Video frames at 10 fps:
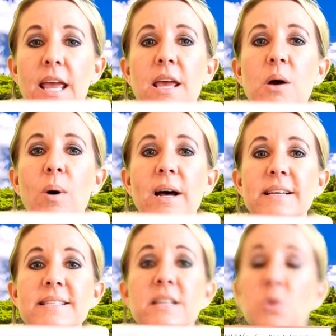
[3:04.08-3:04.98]
It
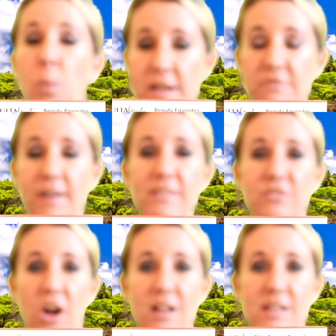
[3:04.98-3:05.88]
was
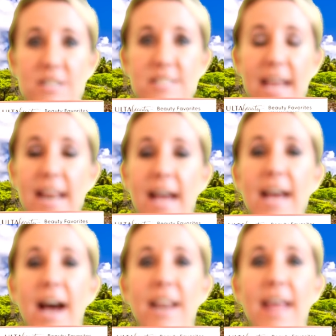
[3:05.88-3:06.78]
$25, and I
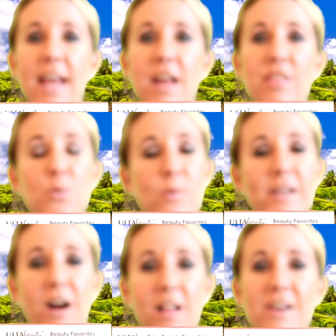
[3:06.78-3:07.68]
had a
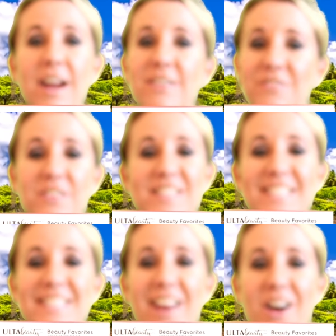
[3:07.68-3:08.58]

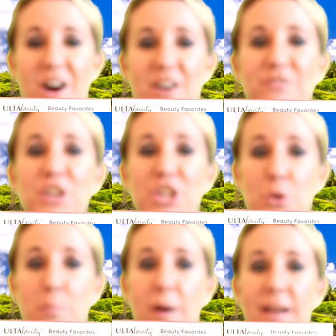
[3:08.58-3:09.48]
$3.50 off
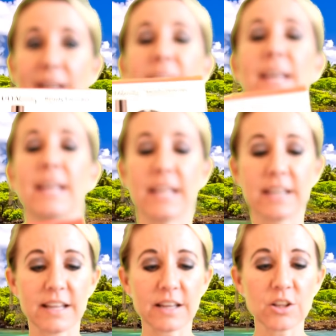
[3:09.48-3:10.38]
coupon.
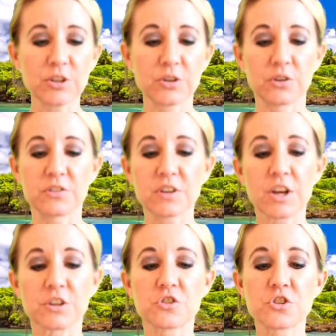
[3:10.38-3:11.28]
It includes
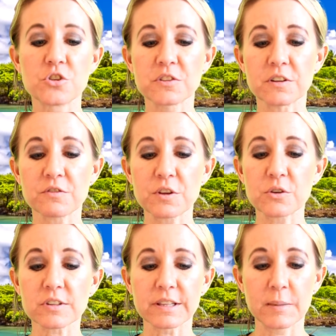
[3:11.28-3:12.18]

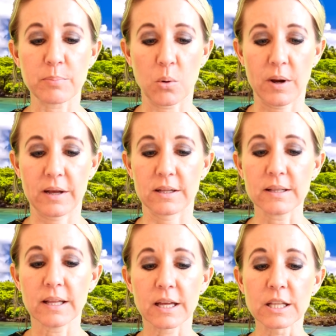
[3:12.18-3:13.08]
juice-infused lip
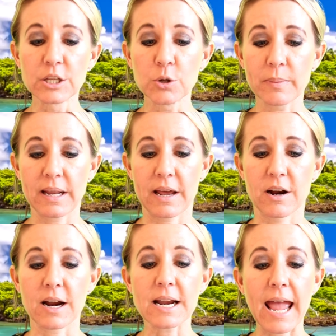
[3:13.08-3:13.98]
oil,
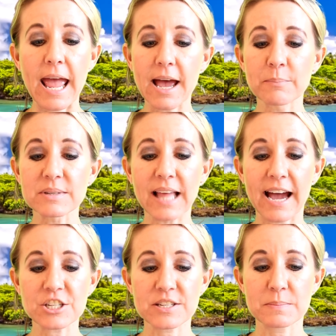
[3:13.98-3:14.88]
illuminator, Amped
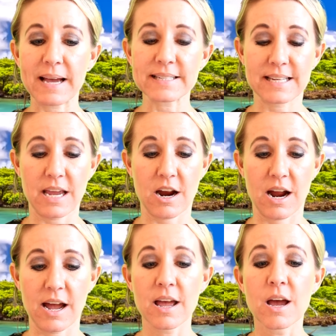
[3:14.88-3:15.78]
Lashes
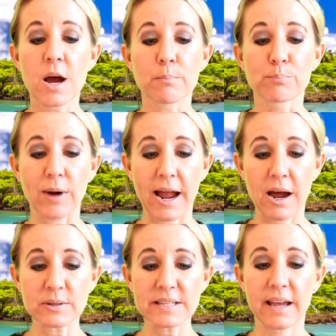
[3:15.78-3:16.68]
mascara,
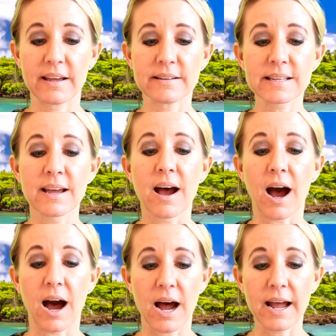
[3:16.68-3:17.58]
brow tint,
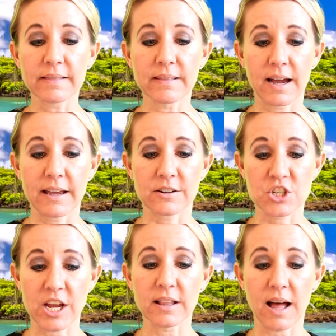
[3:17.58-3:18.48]

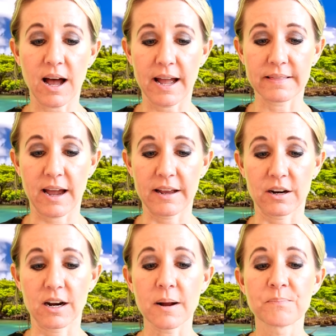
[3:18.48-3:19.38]
gel
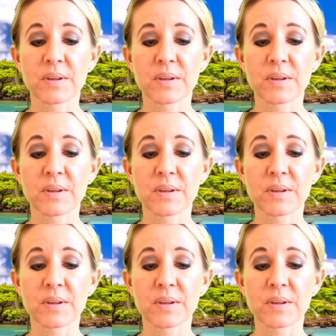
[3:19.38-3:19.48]
eyeliner,